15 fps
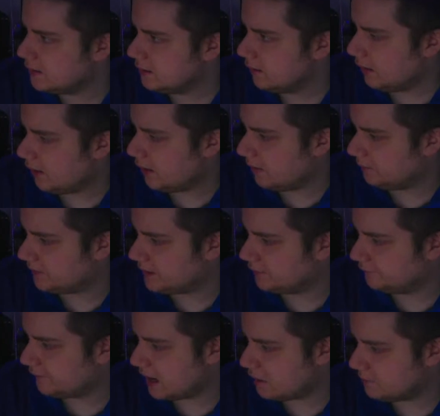the
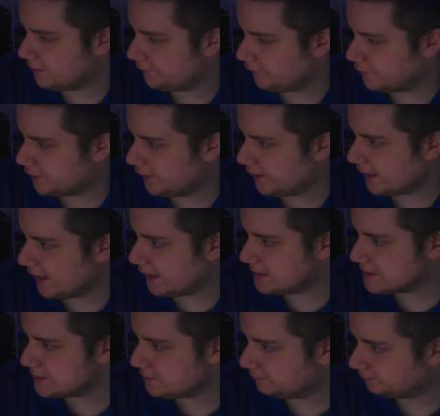environment for today,
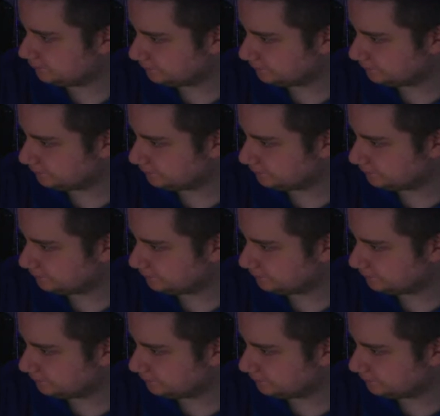guys,